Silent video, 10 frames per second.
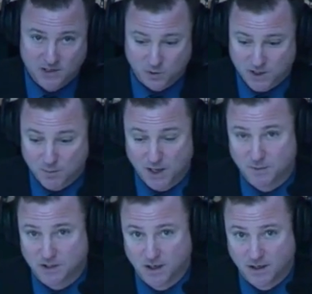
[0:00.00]
So it's going to be
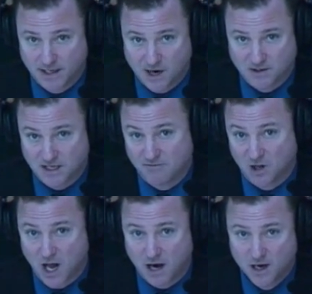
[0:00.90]
up to Jaroslav
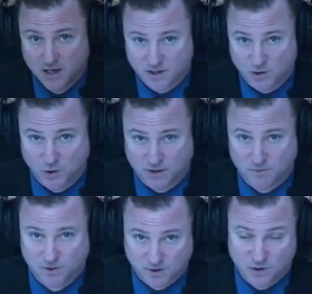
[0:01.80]
Halak to do,
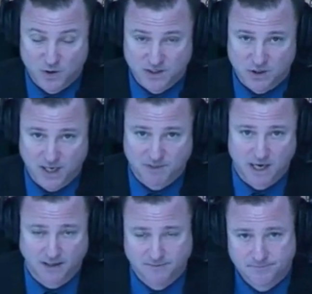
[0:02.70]
to do his job tonight.